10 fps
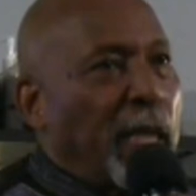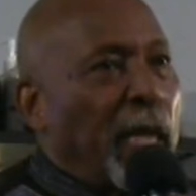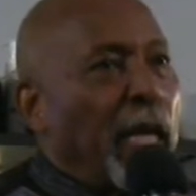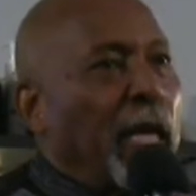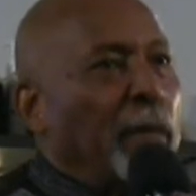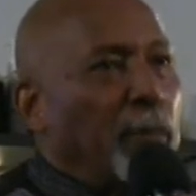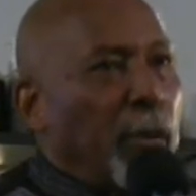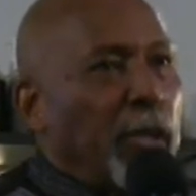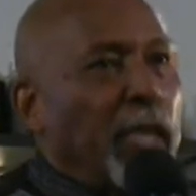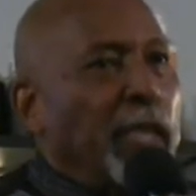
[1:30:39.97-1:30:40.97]
and
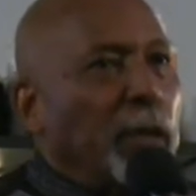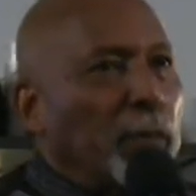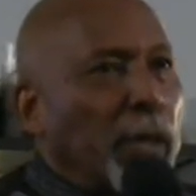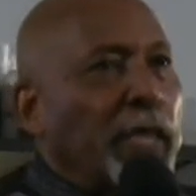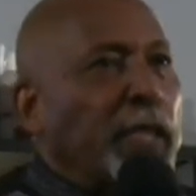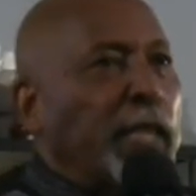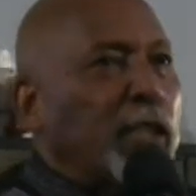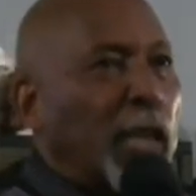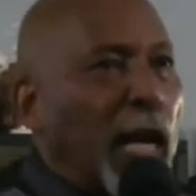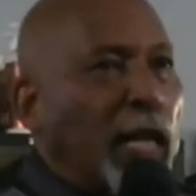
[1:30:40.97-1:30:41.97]
put into place his
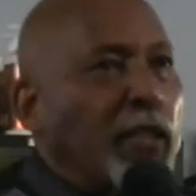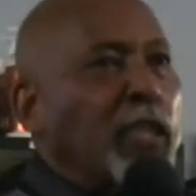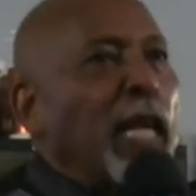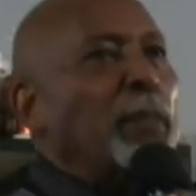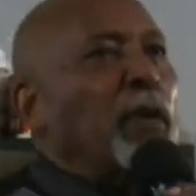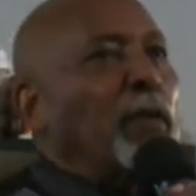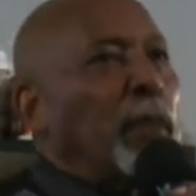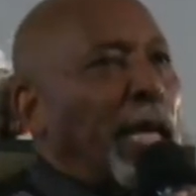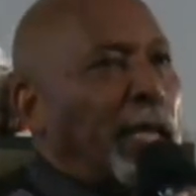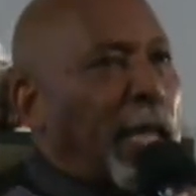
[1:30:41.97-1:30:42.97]
concept of
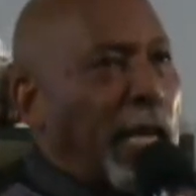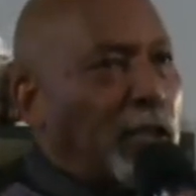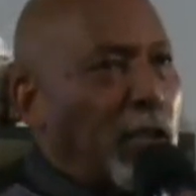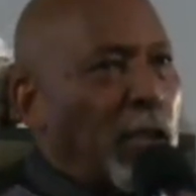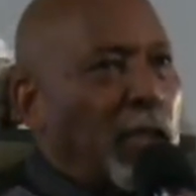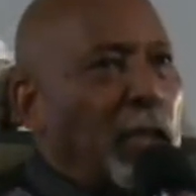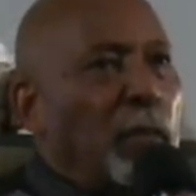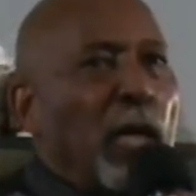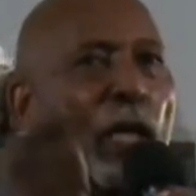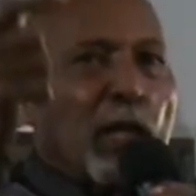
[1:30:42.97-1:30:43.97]
black nationalism,
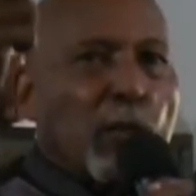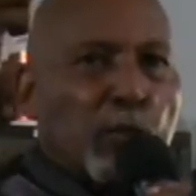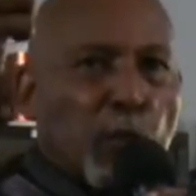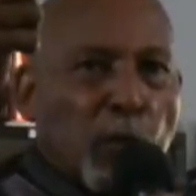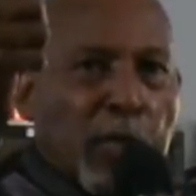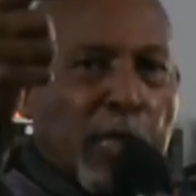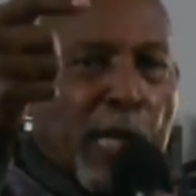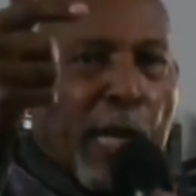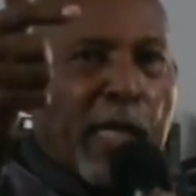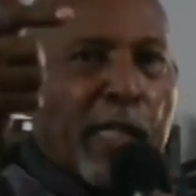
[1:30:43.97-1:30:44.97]
controlling the
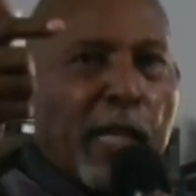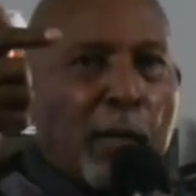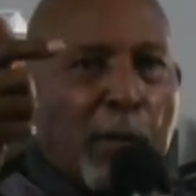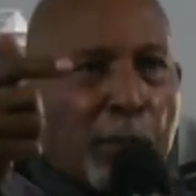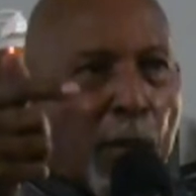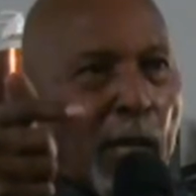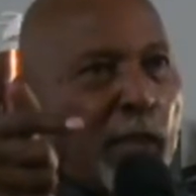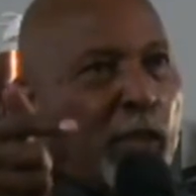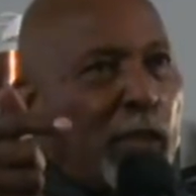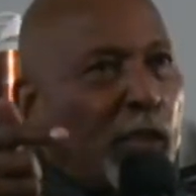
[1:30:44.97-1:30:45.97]
economic,
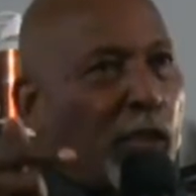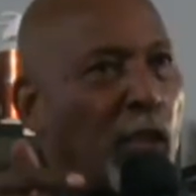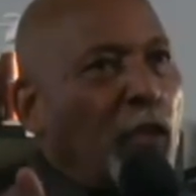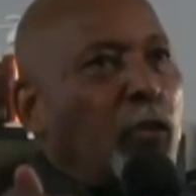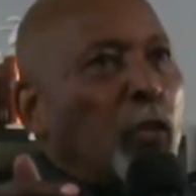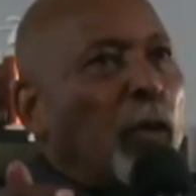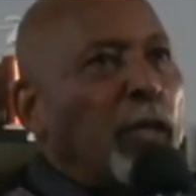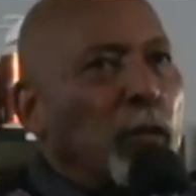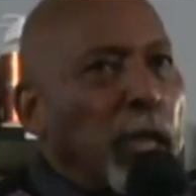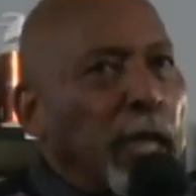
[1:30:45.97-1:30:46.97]
politics, and culture where
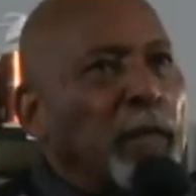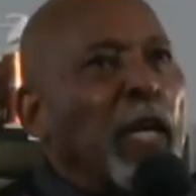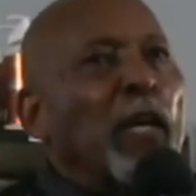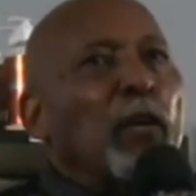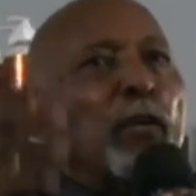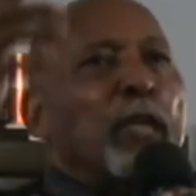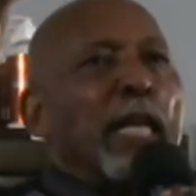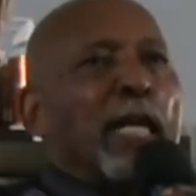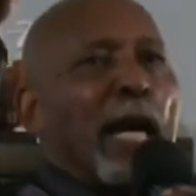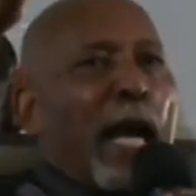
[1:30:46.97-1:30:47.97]
you live, you
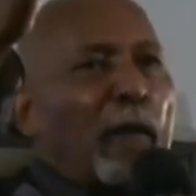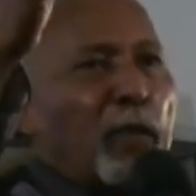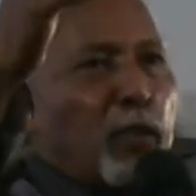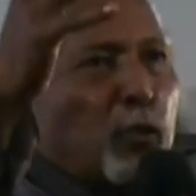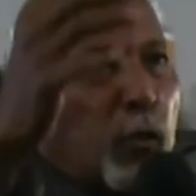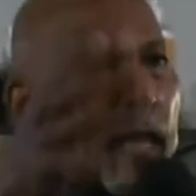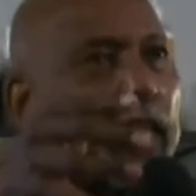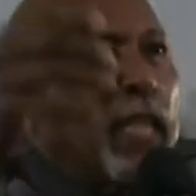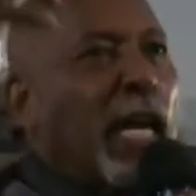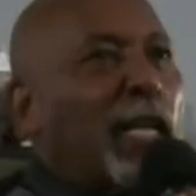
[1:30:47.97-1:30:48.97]
take a half a
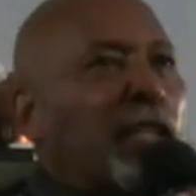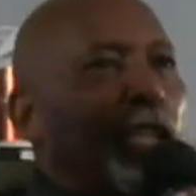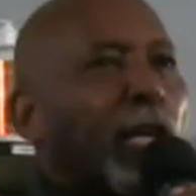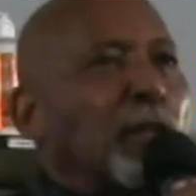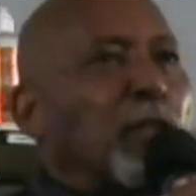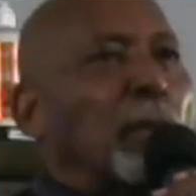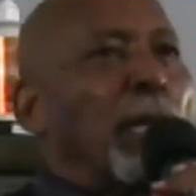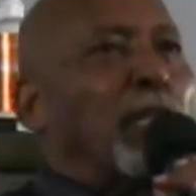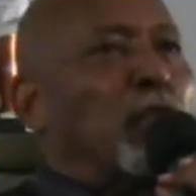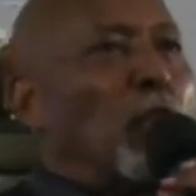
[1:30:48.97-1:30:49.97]
trillion dollars out of
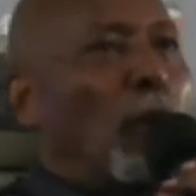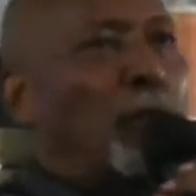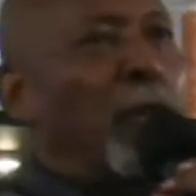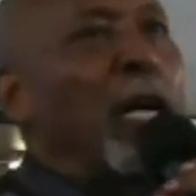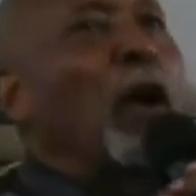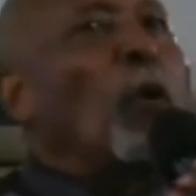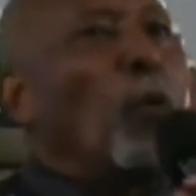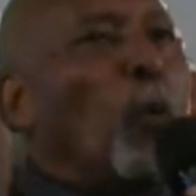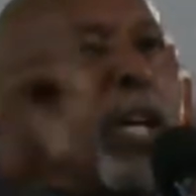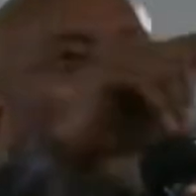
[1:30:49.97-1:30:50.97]
somebody's coffer. What